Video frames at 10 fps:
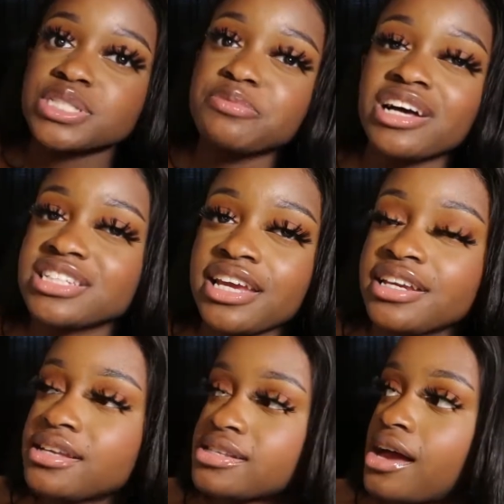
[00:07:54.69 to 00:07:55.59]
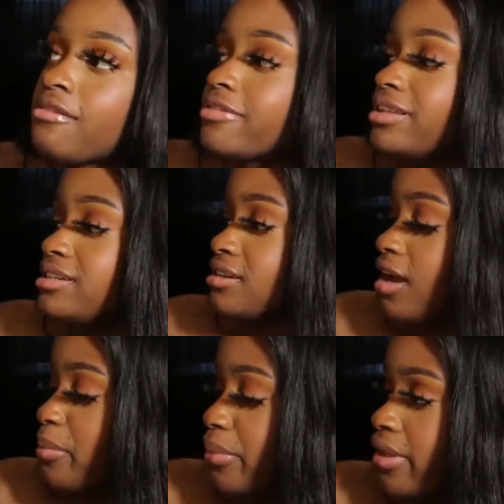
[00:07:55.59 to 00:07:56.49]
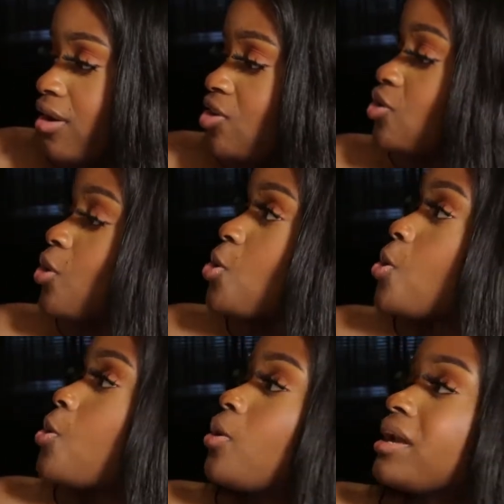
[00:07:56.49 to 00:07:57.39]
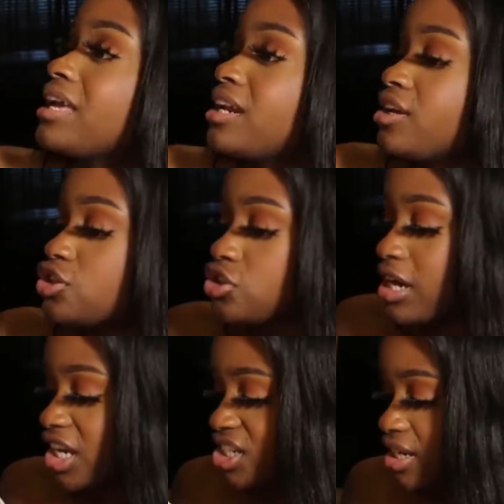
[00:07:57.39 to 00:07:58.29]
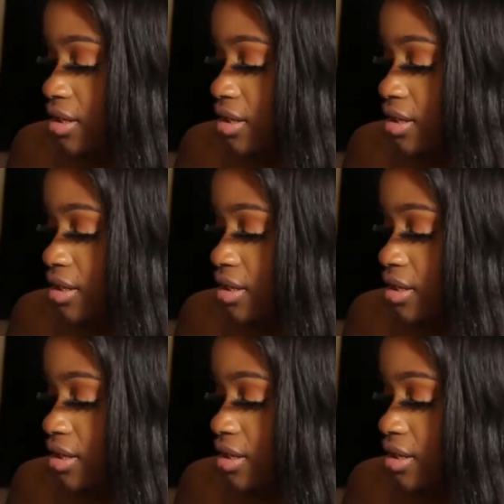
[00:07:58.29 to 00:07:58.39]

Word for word: was spontaneous i really did not plan on getting a trash